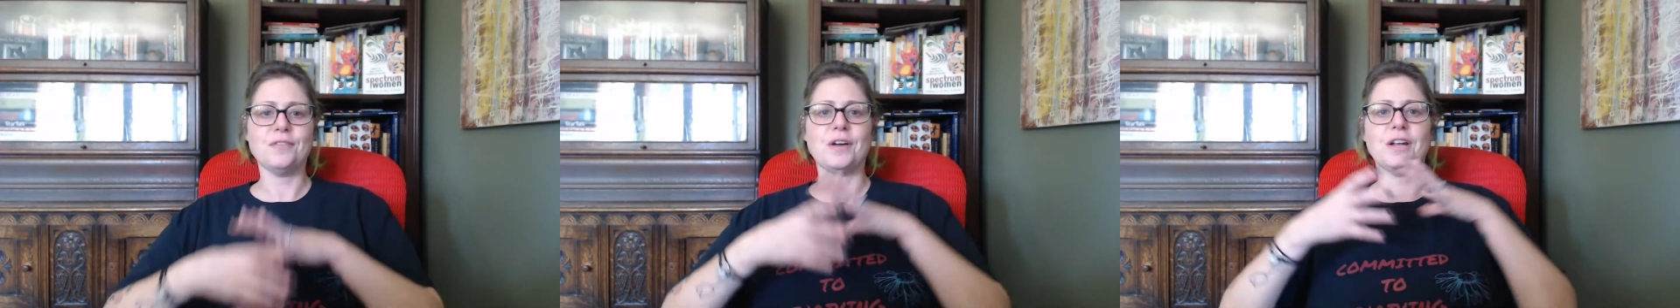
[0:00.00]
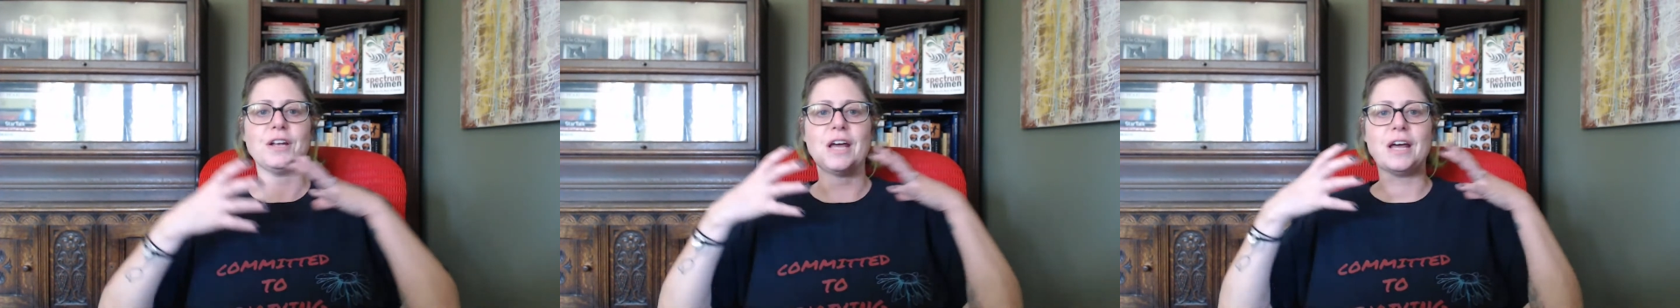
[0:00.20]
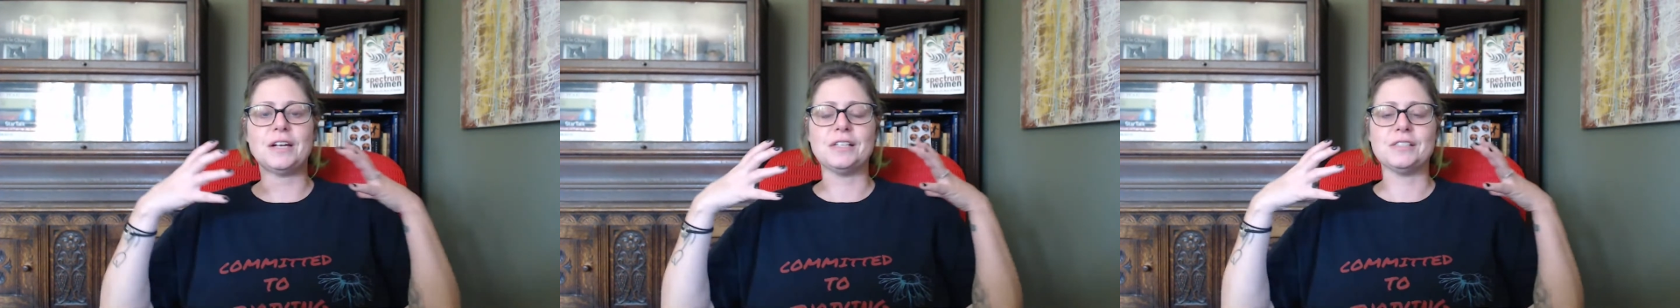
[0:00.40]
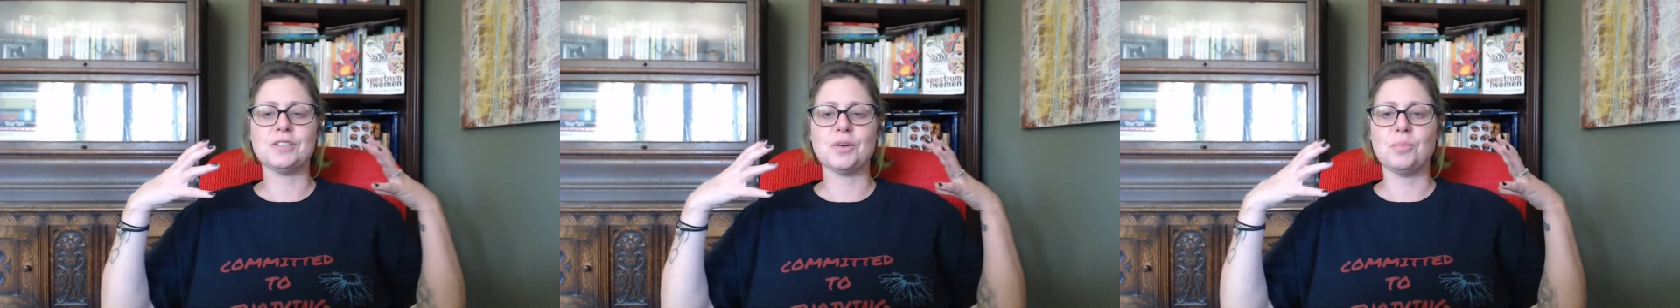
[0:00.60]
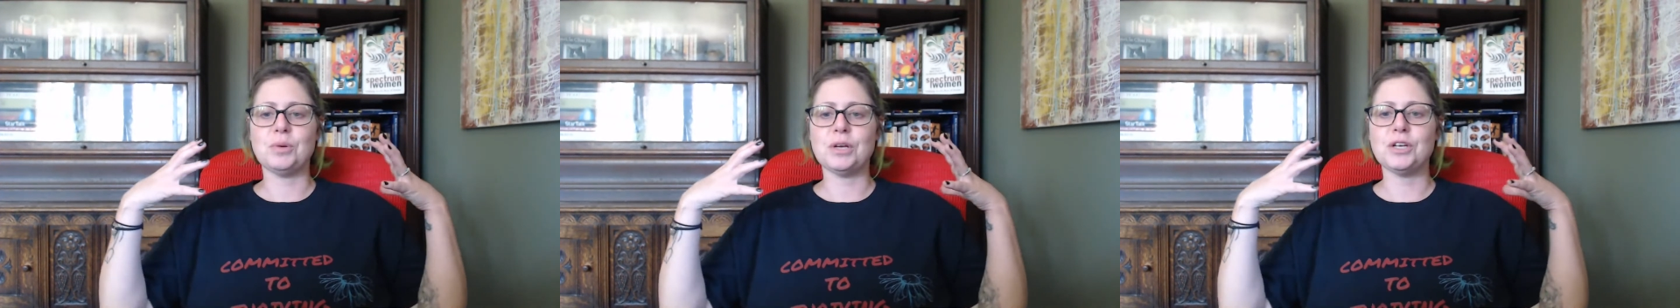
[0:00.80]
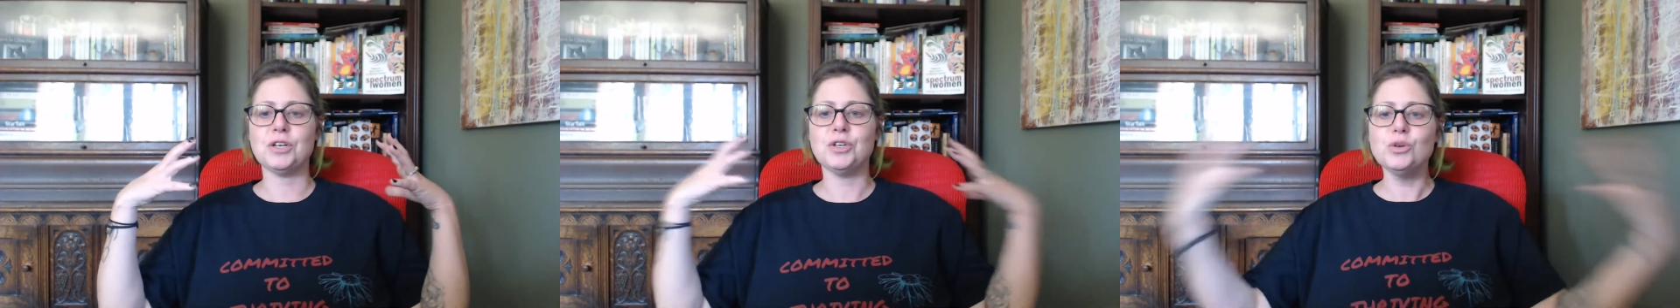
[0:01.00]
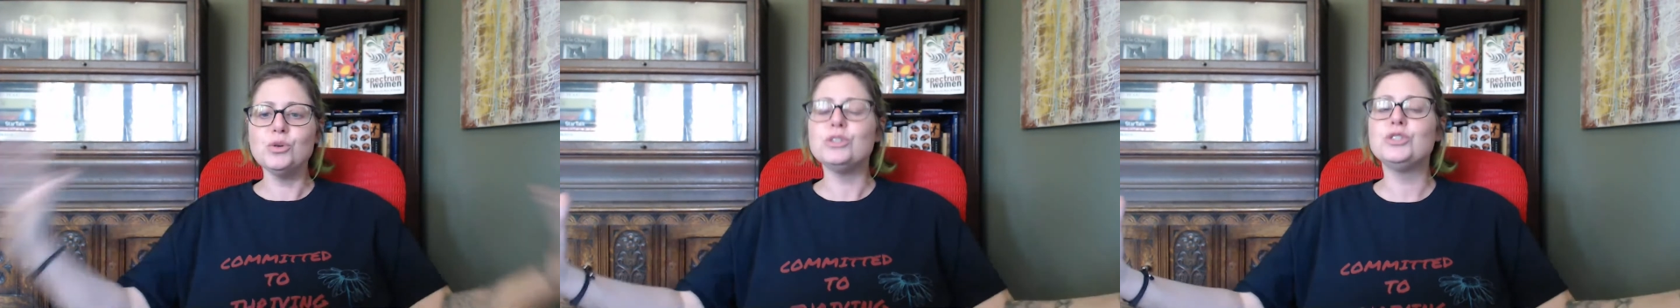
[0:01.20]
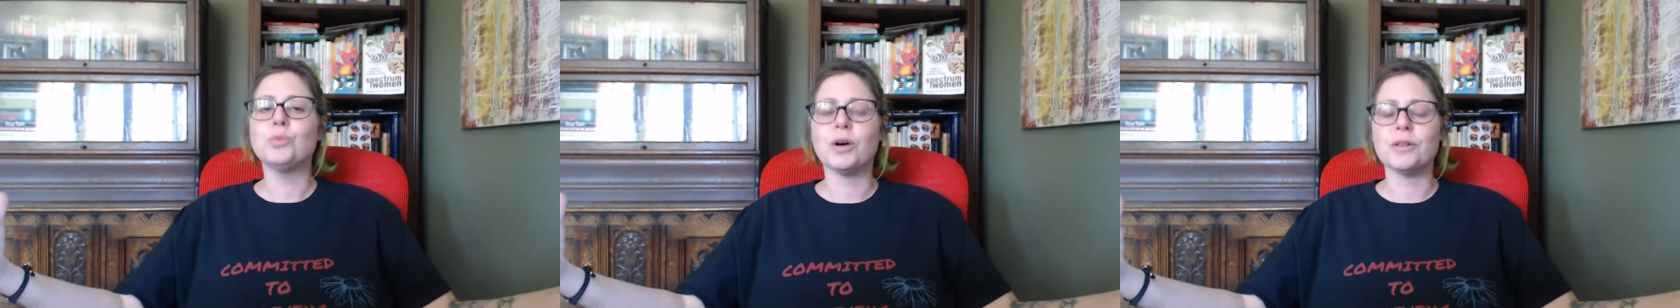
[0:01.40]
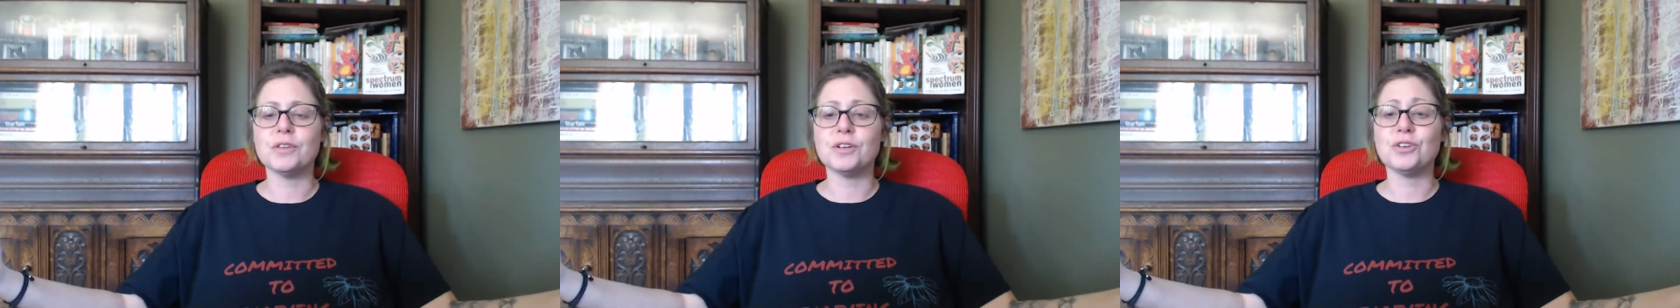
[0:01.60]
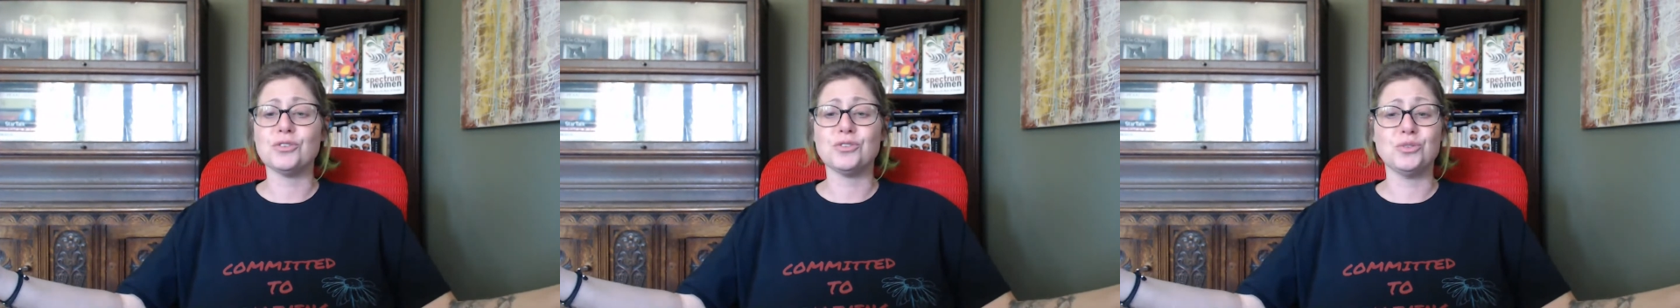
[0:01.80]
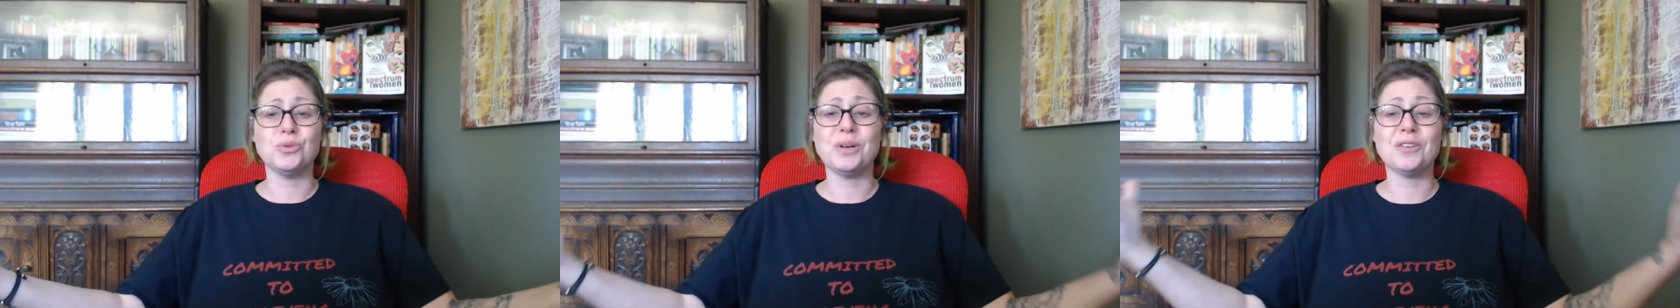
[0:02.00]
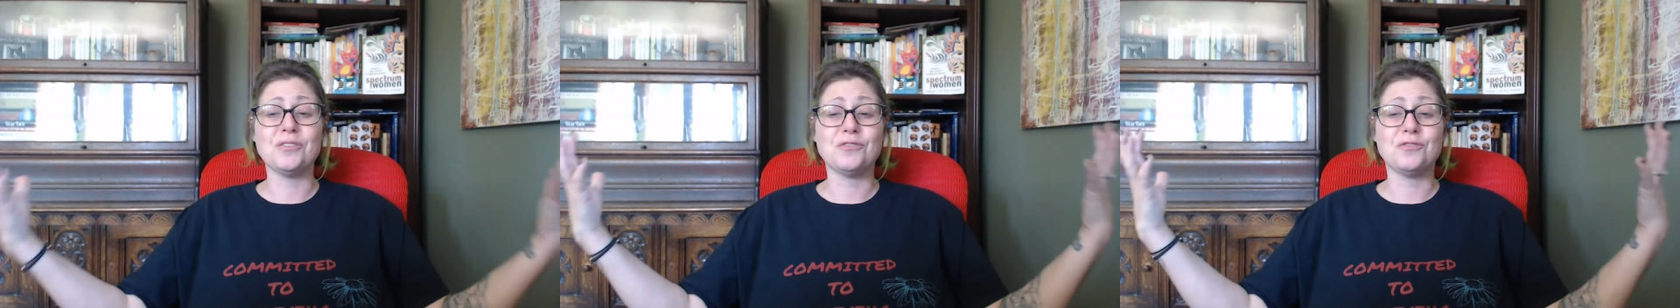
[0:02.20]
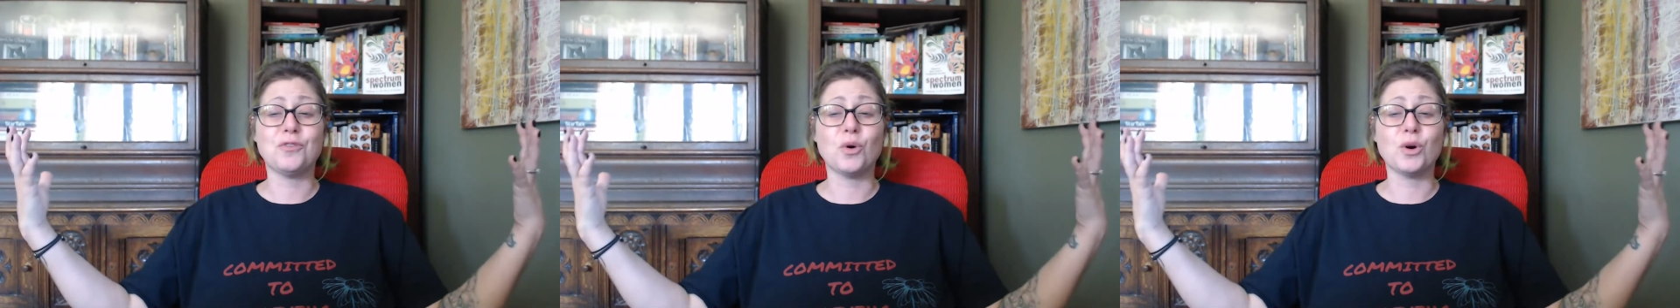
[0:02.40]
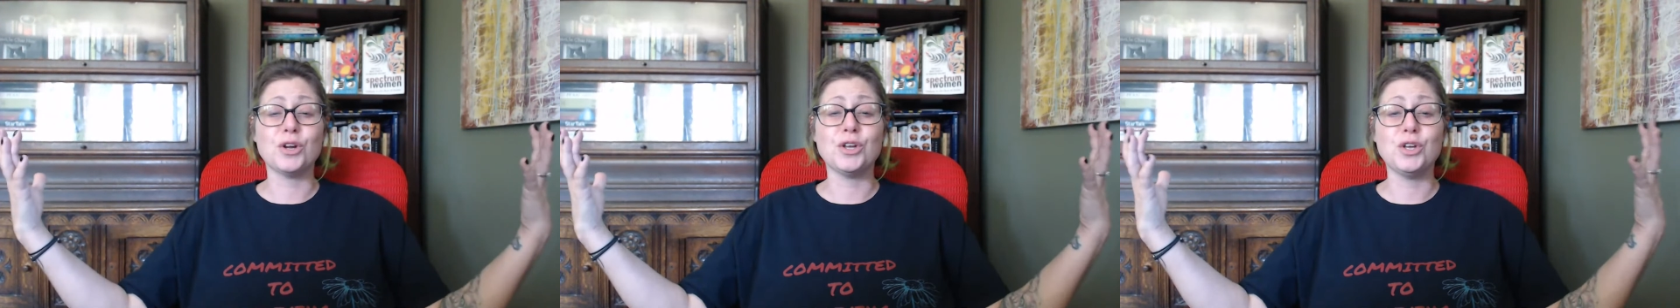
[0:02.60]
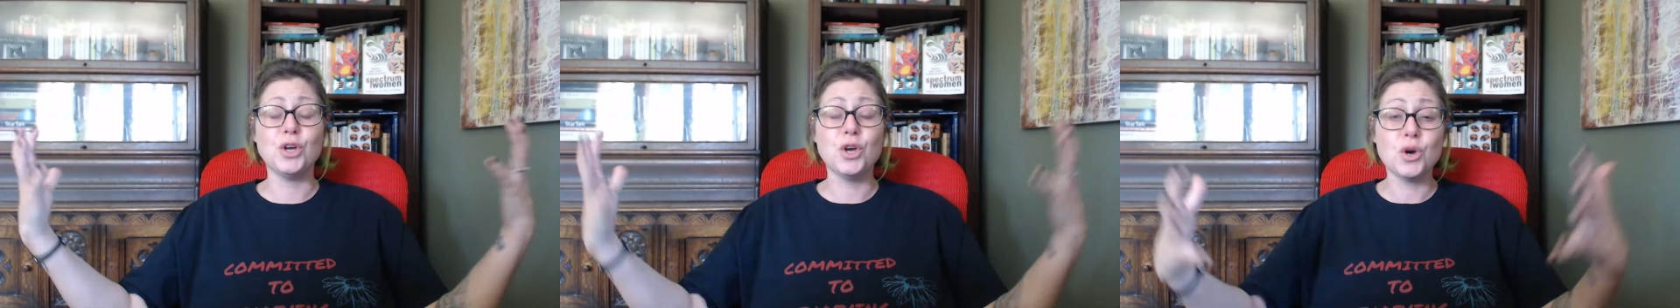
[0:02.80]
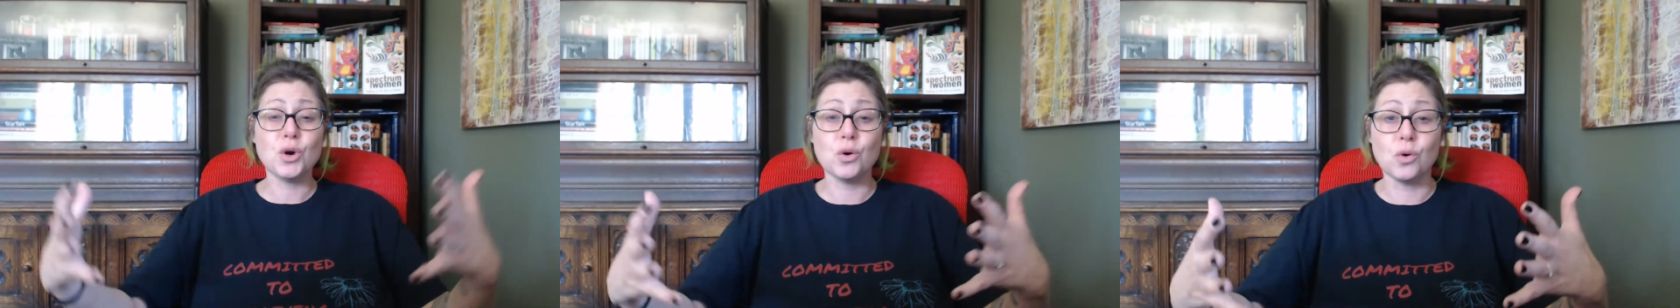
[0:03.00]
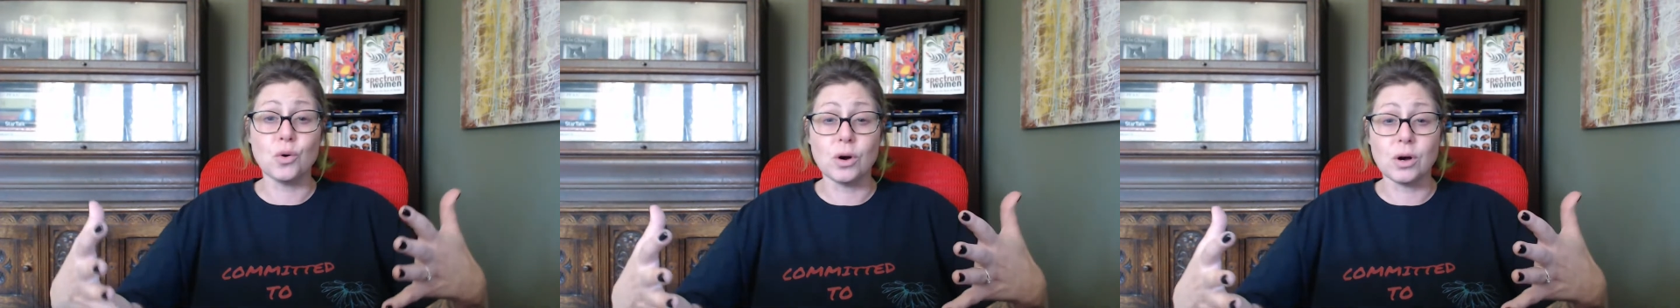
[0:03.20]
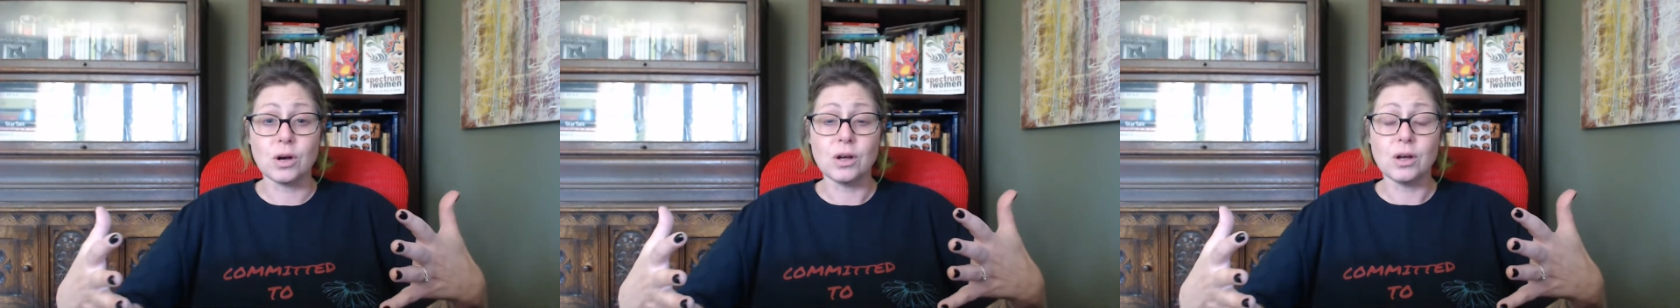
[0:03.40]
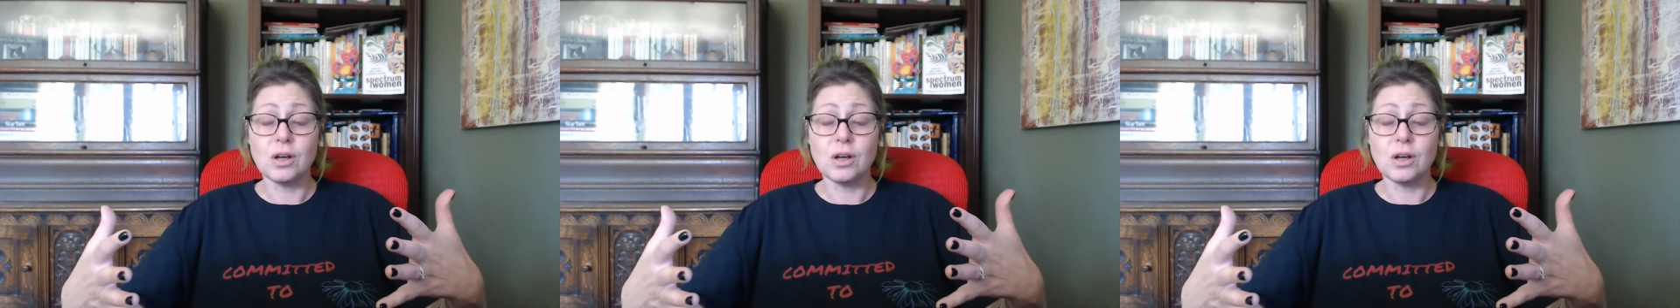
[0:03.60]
And it's a big, huge one that you're doing for you,